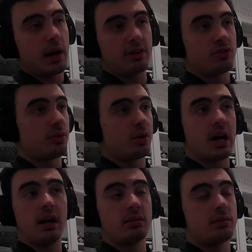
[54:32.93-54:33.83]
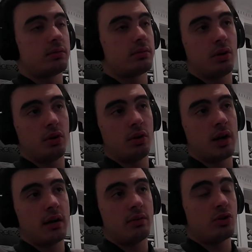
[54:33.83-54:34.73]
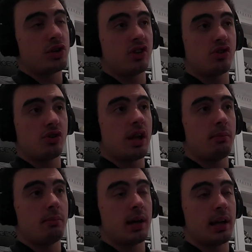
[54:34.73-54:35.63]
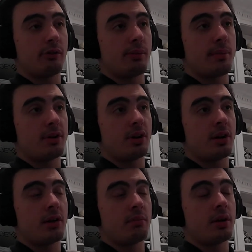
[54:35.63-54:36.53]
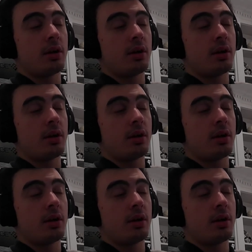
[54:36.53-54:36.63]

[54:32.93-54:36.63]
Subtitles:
I just forgot, or you changed your name. I don't remember your name.